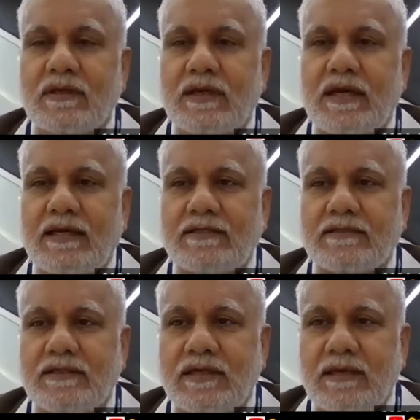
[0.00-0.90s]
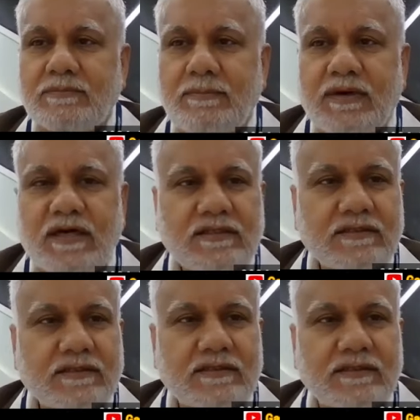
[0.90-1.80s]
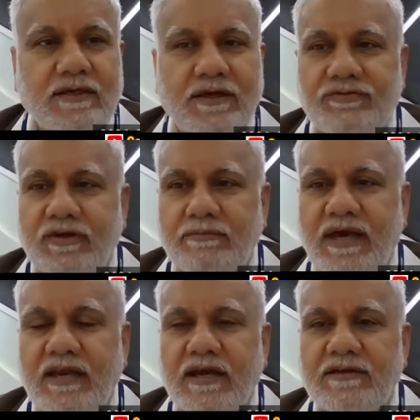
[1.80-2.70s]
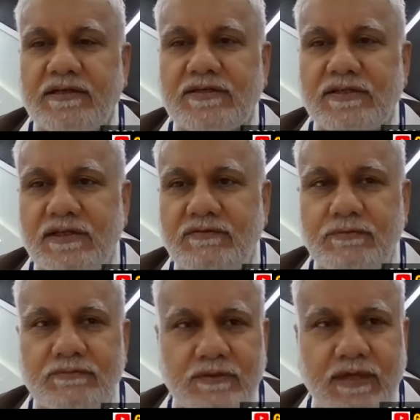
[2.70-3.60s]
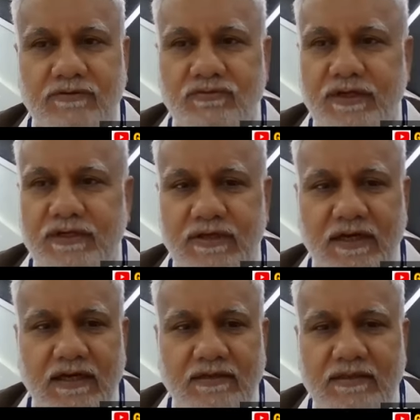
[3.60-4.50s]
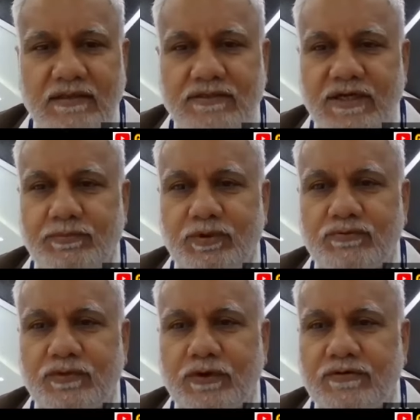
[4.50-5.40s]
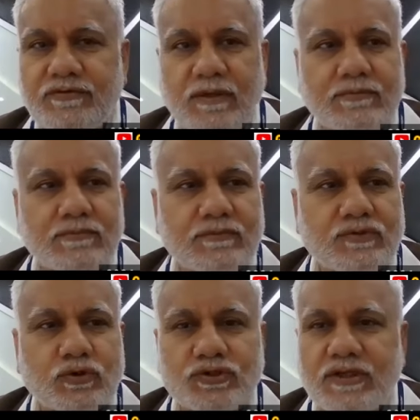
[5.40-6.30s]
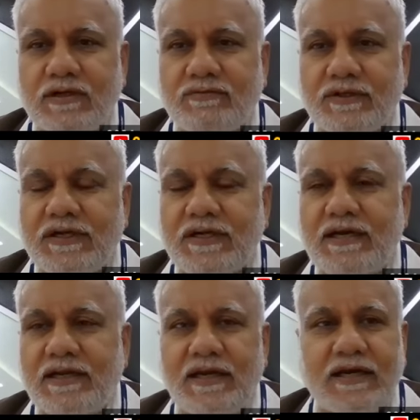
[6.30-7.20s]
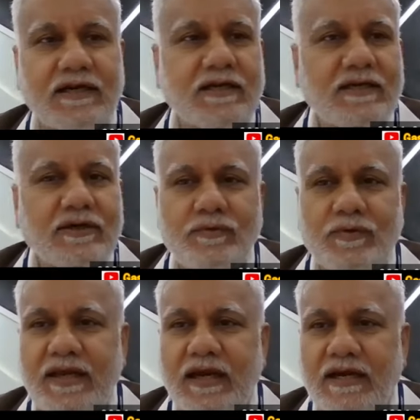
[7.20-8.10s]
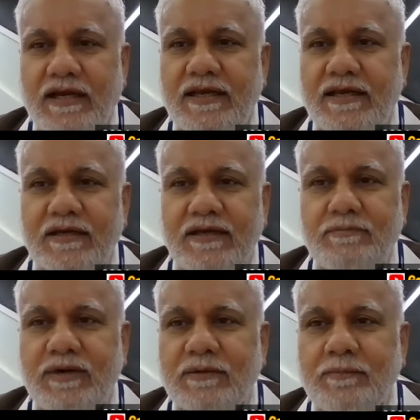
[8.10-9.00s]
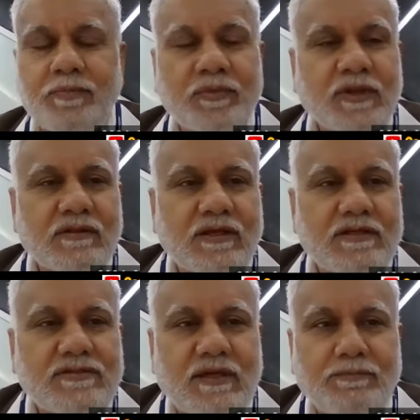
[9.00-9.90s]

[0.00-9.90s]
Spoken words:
at Ahmedabad, the Asian Bariatrics. He actually is in Jaipur for some social visit, and he had very kindly agreed. But there is